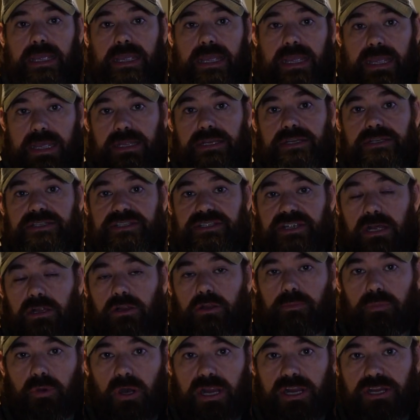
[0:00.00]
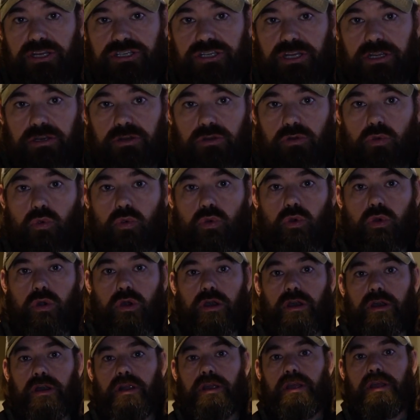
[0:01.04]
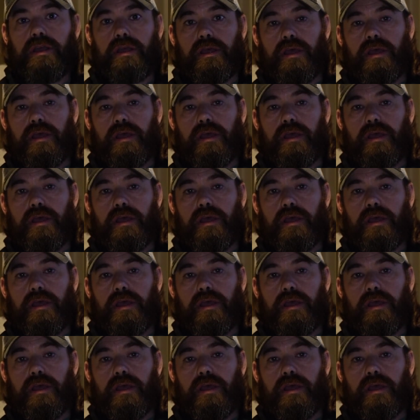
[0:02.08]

in celebration or